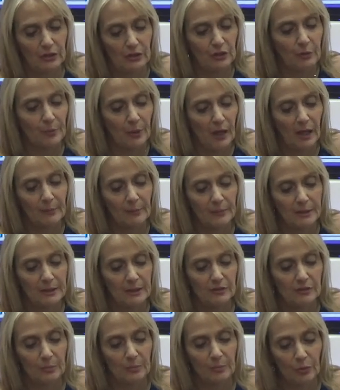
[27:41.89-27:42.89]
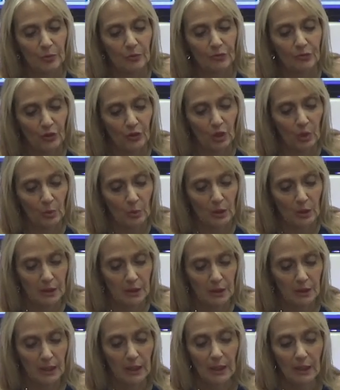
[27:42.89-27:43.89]
and you probably need to move
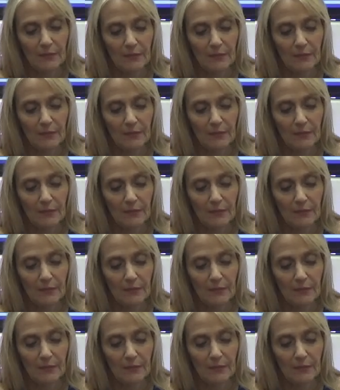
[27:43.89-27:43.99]
forward